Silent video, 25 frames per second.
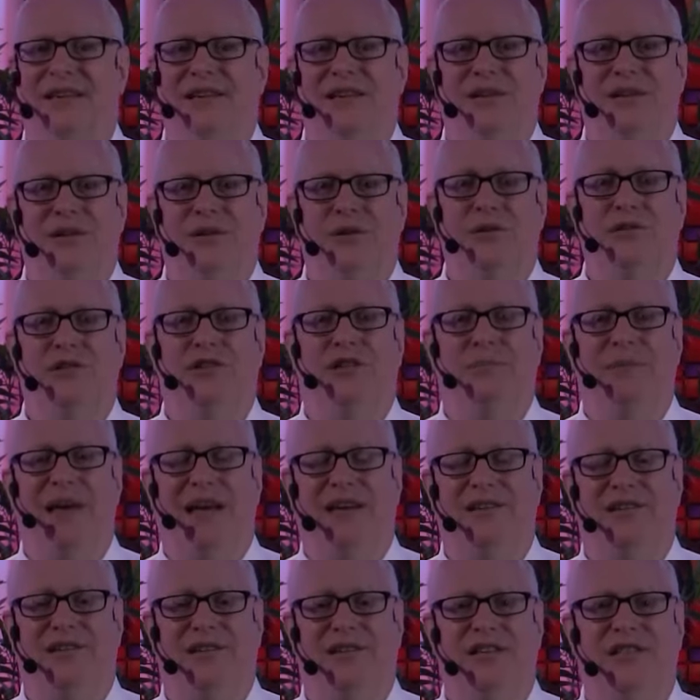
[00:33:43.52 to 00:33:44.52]
Who's the better
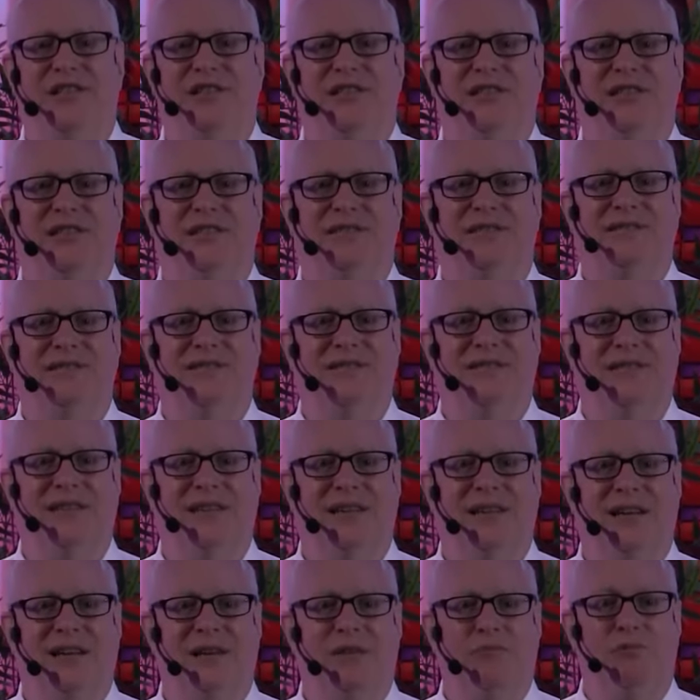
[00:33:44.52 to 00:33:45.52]
Christian?
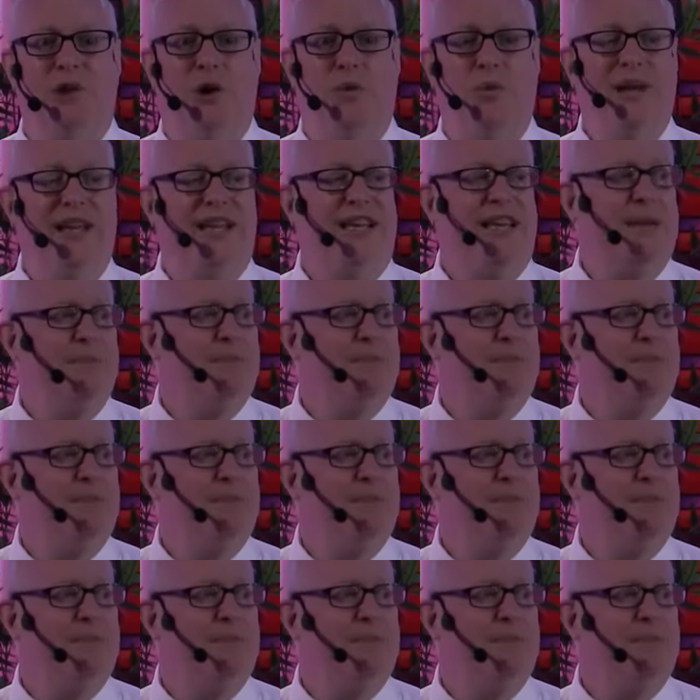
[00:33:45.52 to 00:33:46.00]
Well, we keep